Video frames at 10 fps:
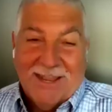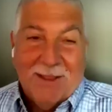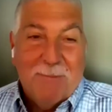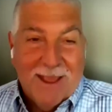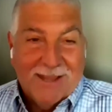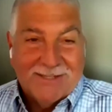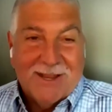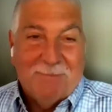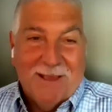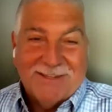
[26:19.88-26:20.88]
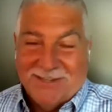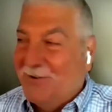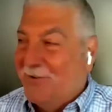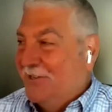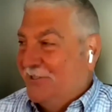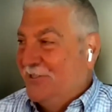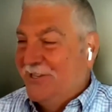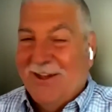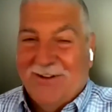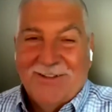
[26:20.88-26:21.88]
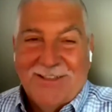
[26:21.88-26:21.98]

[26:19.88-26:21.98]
I. May I stop asking questions now?